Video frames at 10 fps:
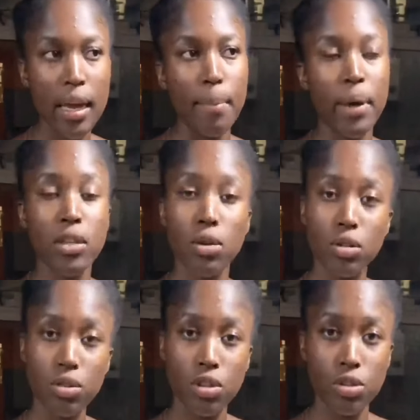but it's
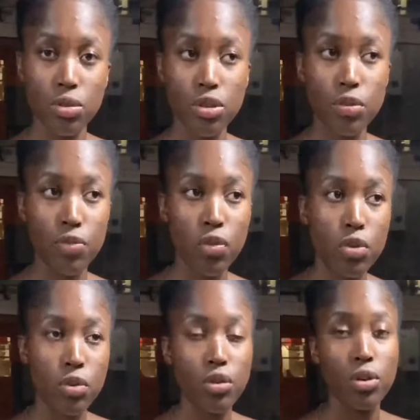also used
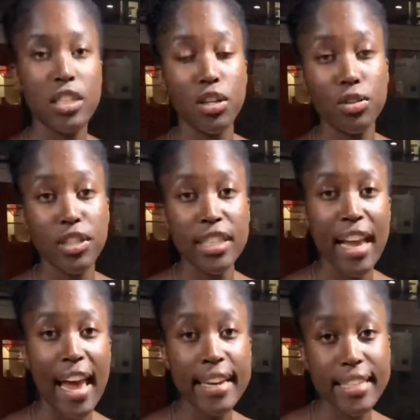it's a good
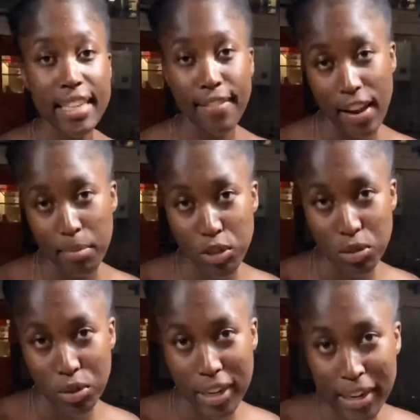anti-inflammatory,